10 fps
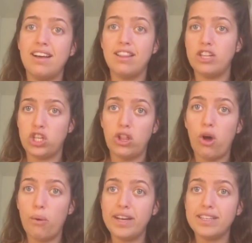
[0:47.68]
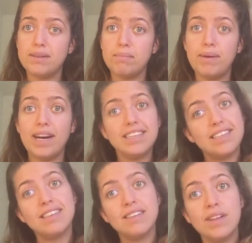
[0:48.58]
the slowest.
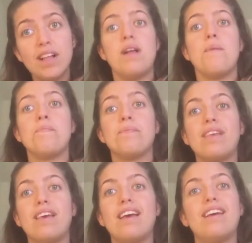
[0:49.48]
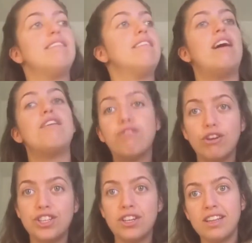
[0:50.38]
But
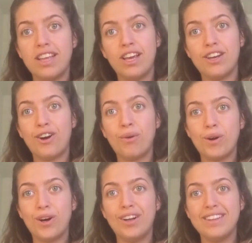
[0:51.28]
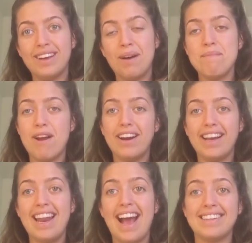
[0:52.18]
unfortunately, in our world, the
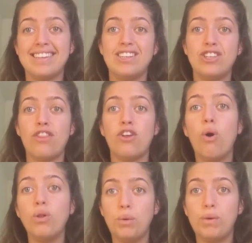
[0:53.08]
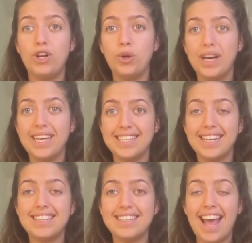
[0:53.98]
American accent is not the only one who
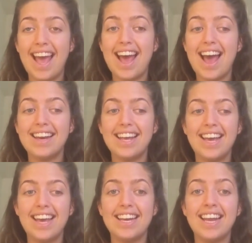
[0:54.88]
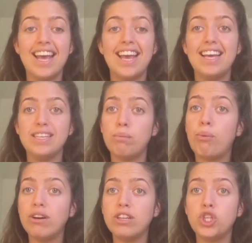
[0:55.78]
exists, and it is
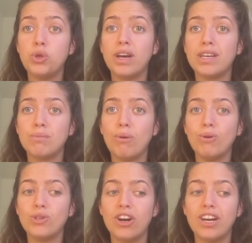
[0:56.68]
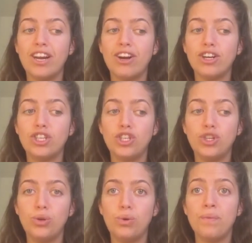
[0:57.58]
important to expose our ear
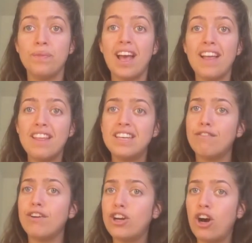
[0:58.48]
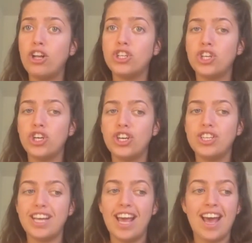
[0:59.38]
to the different
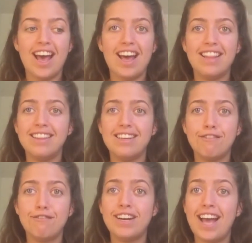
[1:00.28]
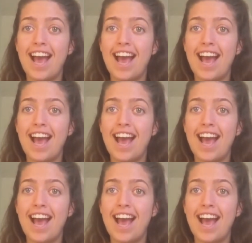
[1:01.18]
cultures and the different